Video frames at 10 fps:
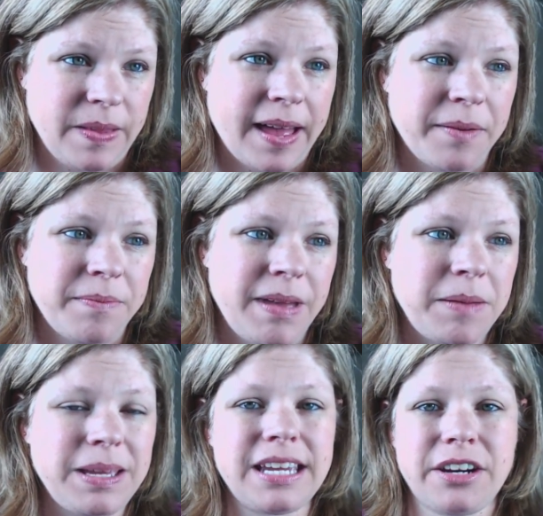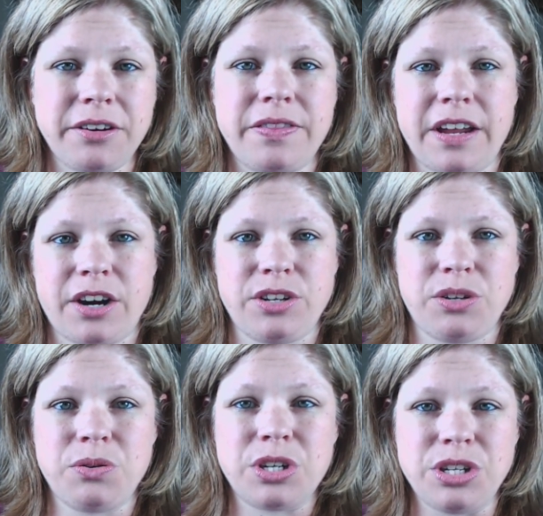Now, maybe here and there
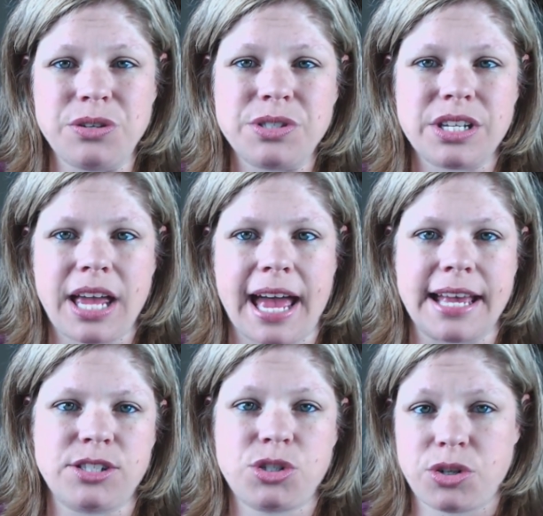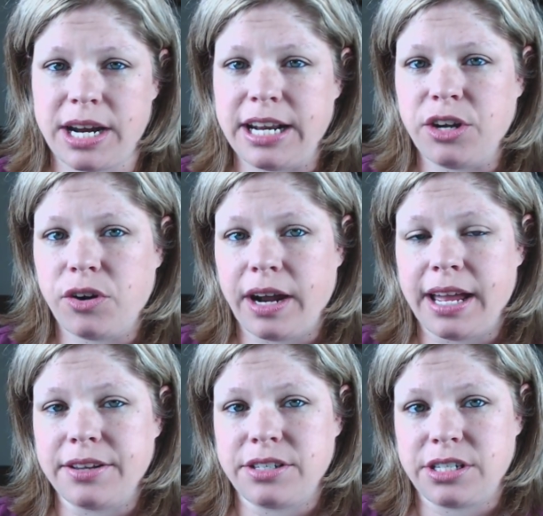you can use it as training
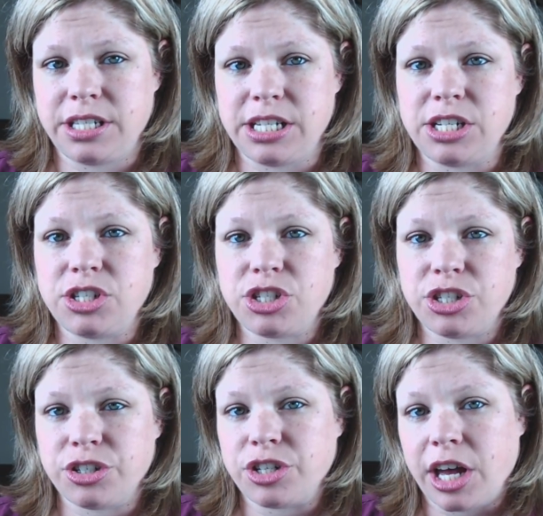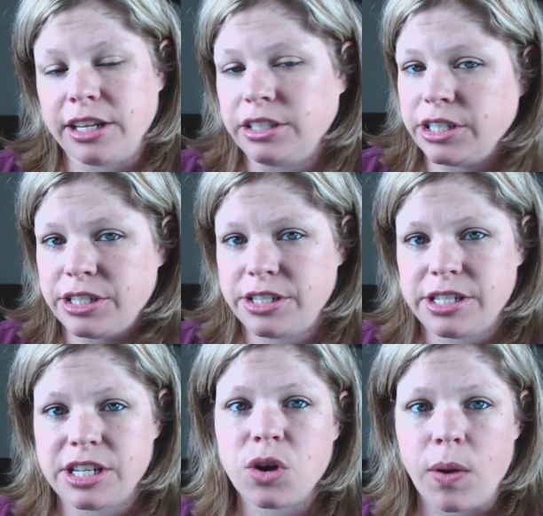ground to teach your toddler
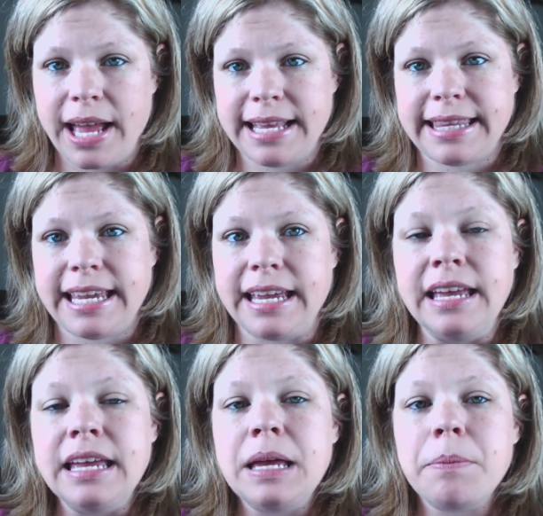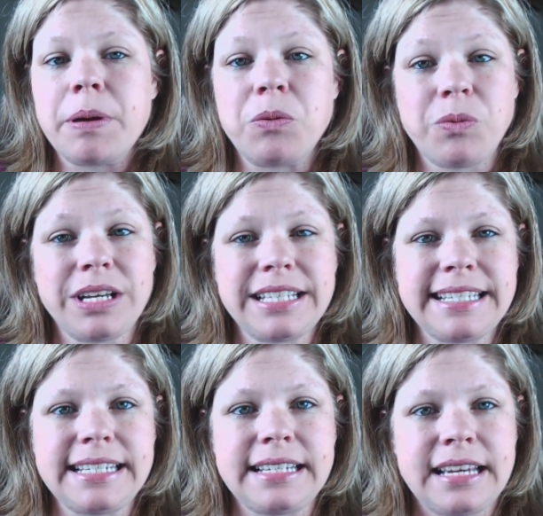to sit quietly, but
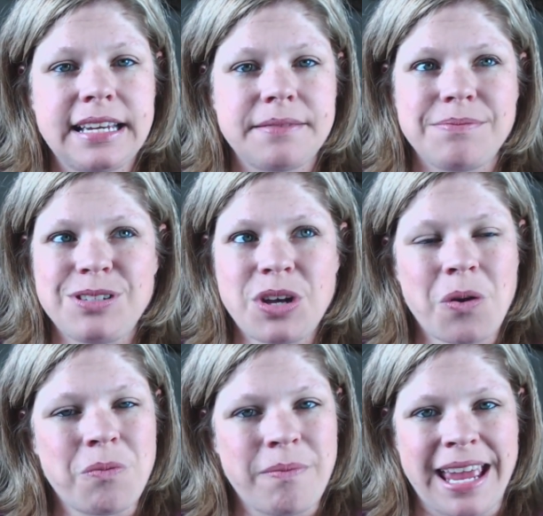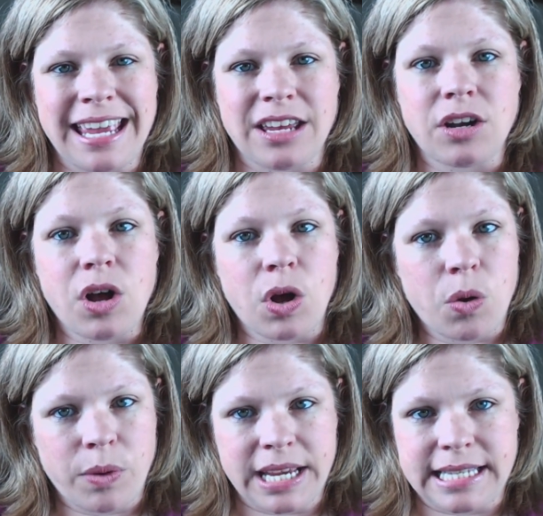really don't make it
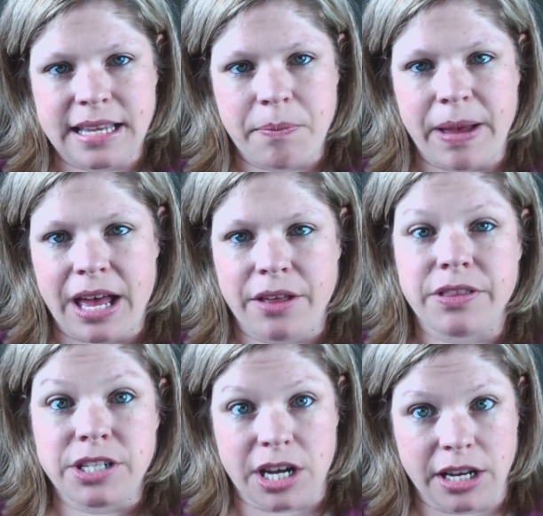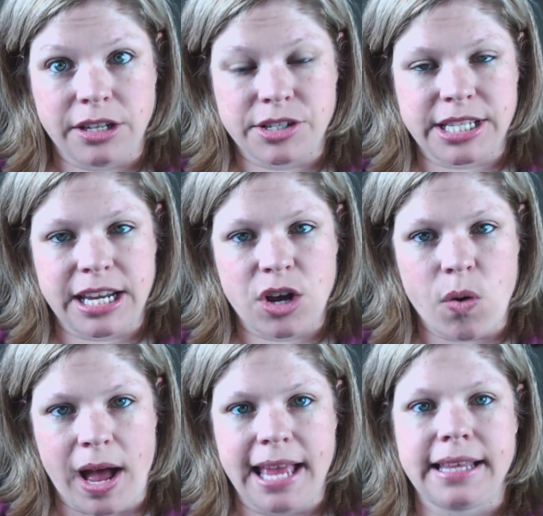always about the toddler sitting
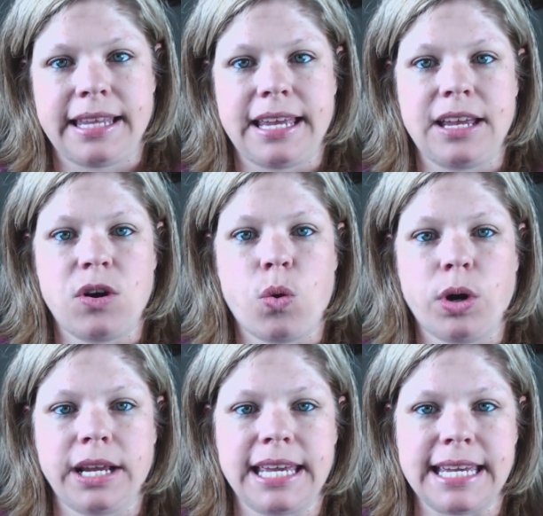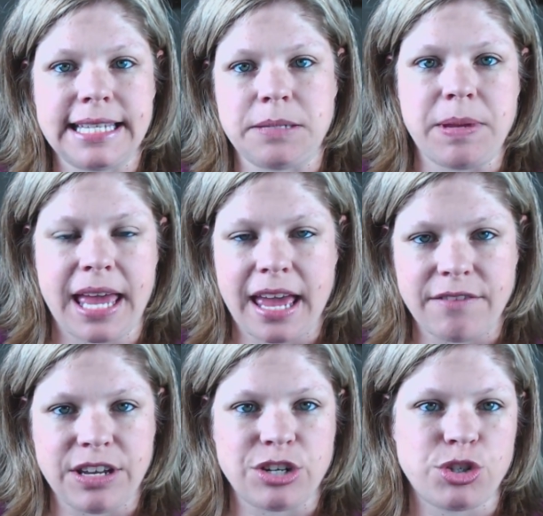quietly or kids
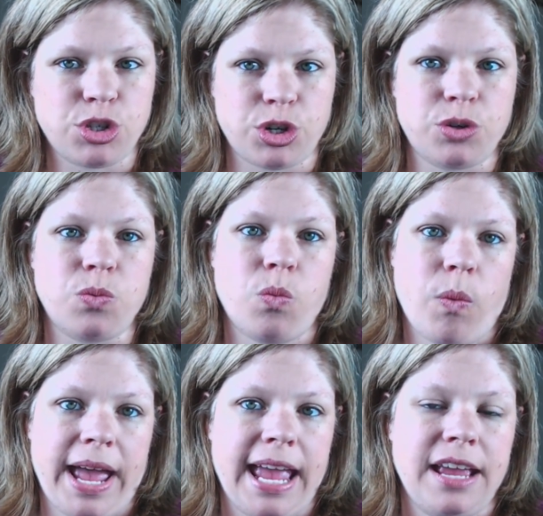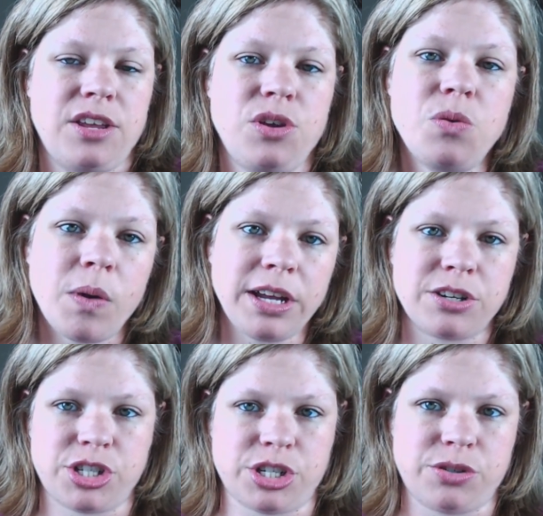behaving a certain way. You
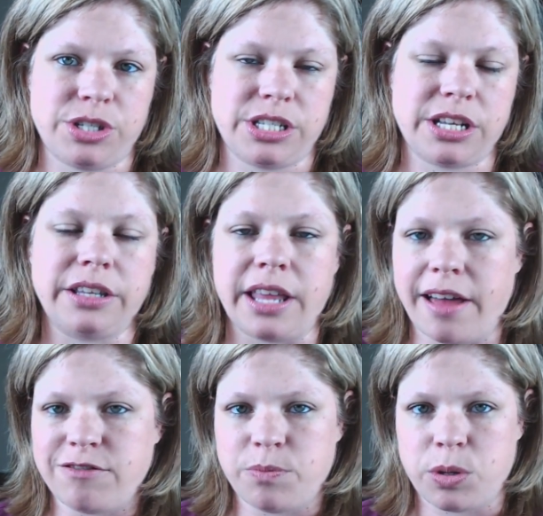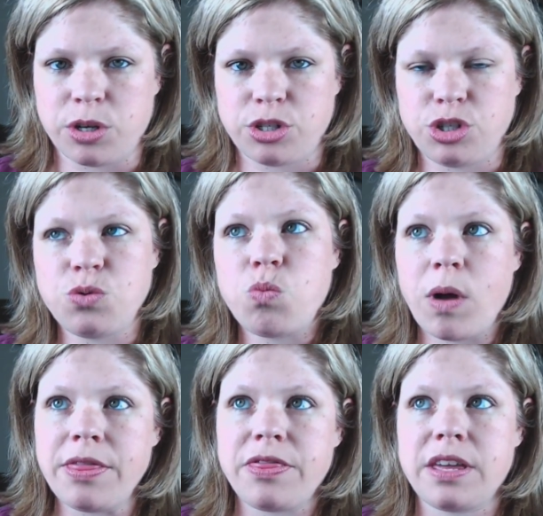want your children to love books. You
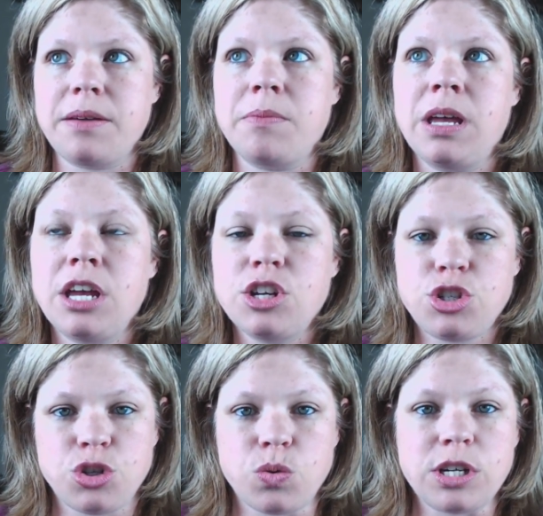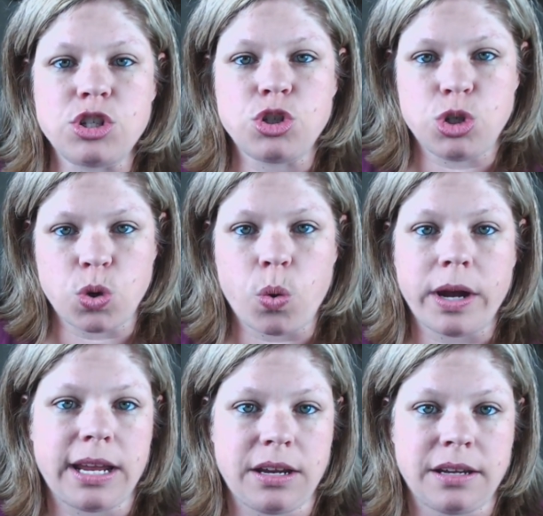want them to
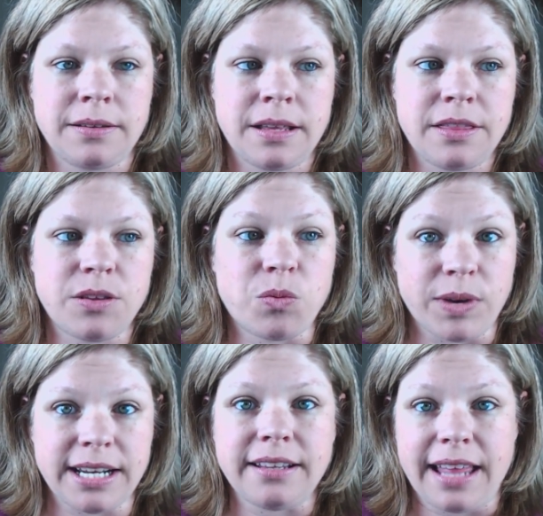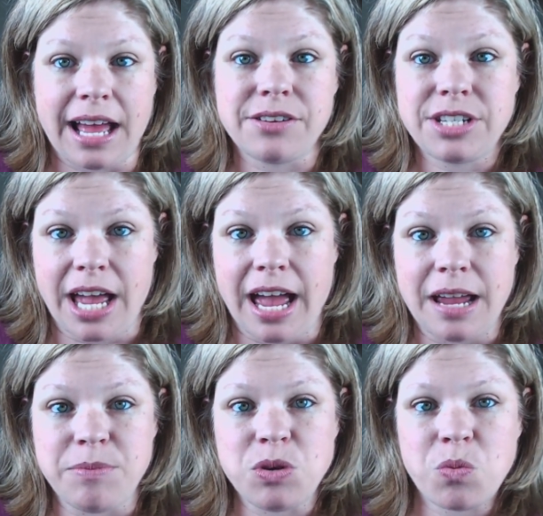enjoy the read aloud
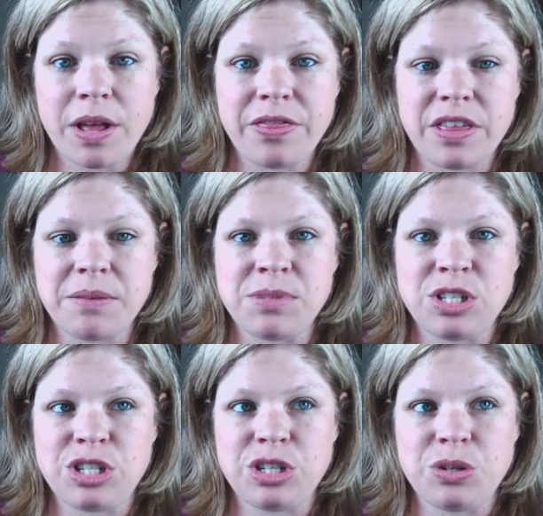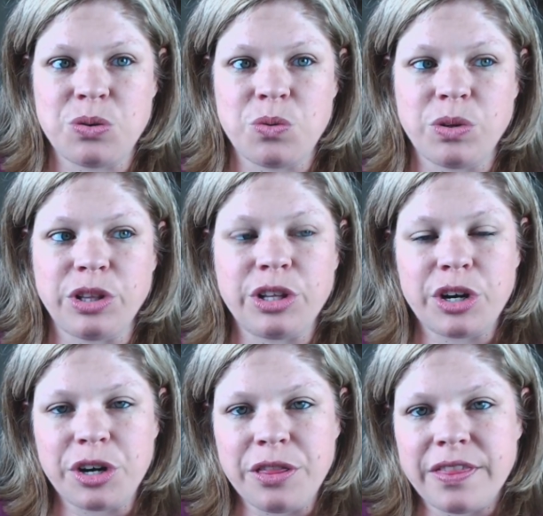time. You want them to
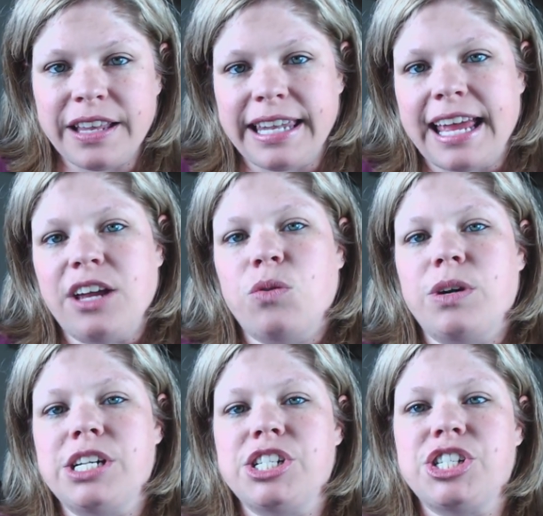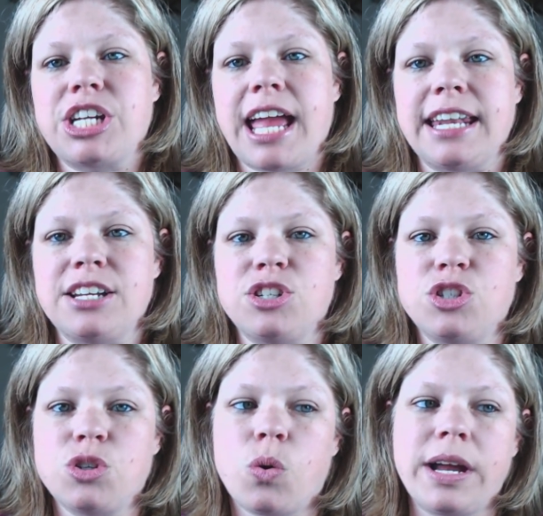learn the language and
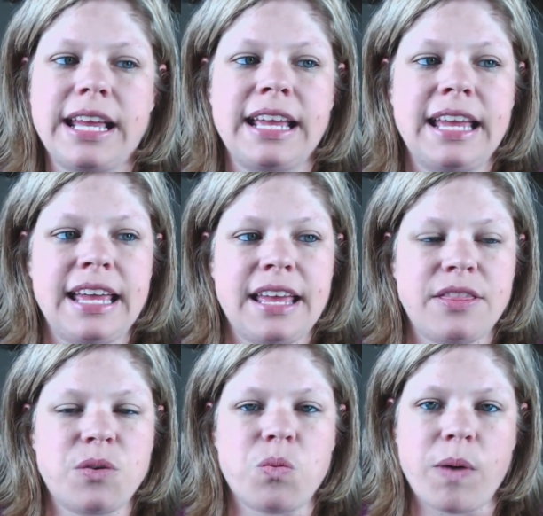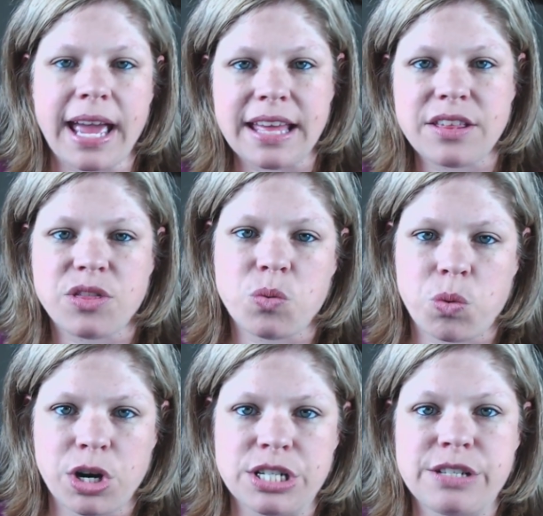enjoy the way that the
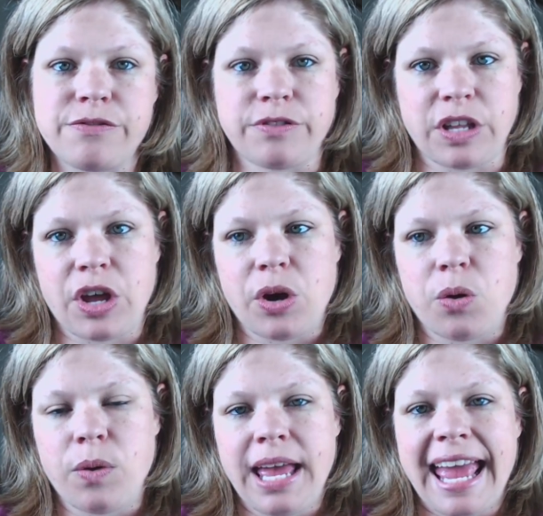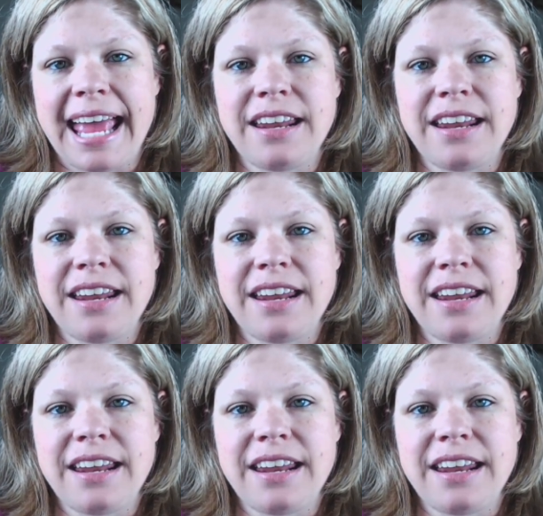words flow.